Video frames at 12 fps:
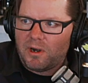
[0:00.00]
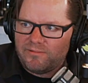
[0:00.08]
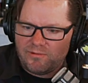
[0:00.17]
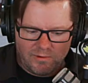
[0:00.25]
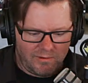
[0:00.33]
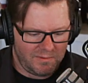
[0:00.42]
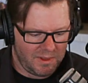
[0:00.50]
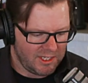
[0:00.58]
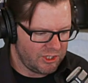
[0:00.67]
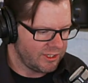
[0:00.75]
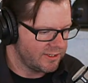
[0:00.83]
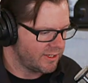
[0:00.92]
of a
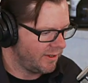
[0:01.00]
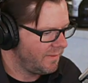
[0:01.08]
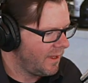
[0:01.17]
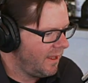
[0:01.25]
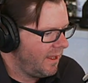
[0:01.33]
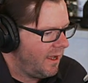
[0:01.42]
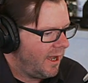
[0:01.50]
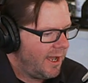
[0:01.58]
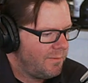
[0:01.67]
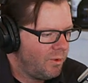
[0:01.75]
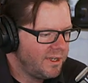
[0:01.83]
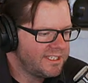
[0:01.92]
formulation. So
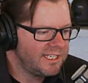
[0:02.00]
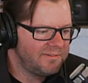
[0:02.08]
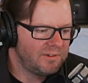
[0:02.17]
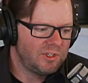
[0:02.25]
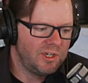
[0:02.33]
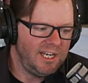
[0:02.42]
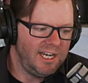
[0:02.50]
what's the difference between